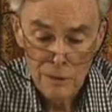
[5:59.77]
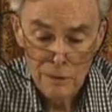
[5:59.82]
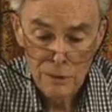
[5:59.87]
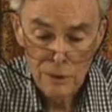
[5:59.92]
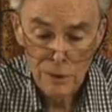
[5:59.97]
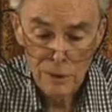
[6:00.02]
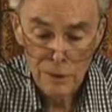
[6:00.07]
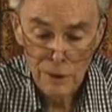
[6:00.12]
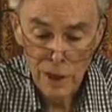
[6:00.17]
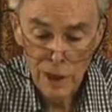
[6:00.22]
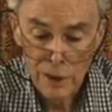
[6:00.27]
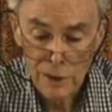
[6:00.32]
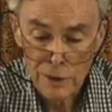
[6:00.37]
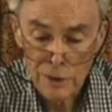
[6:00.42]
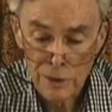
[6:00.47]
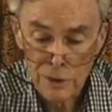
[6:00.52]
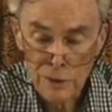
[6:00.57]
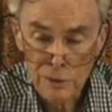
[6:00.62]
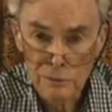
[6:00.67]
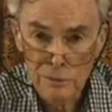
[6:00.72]
would like
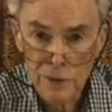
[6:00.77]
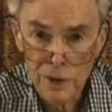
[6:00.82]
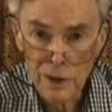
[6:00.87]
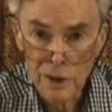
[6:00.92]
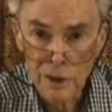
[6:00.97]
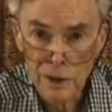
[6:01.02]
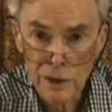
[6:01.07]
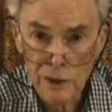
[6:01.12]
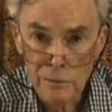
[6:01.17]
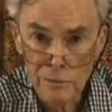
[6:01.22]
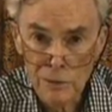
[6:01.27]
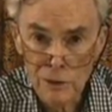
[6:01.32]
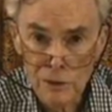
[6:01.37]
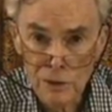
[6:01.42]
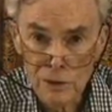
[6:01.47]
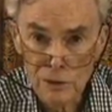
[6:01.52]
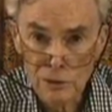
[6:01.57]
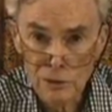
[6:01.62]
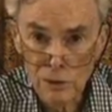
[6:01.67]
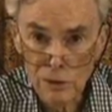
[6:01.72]
to make a
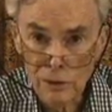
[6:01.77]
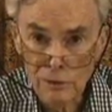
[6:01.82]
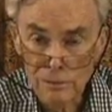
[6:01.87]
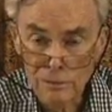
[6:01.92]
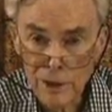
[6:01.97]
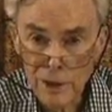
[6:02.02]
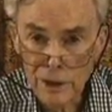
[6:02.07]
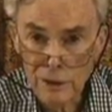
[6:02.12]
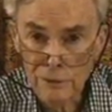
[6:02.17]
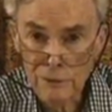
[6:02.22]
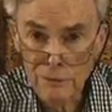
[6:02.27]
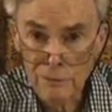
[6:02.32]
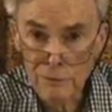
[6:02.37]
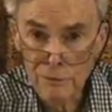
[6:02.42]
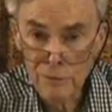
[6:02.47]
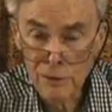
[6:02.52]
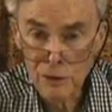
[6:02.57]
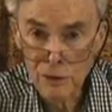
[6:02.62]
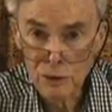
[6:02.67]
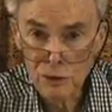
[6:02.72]

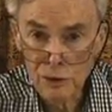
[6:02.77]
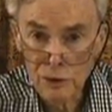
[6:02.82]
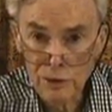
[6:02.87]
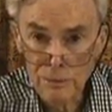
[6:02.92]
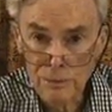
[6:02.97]
mutually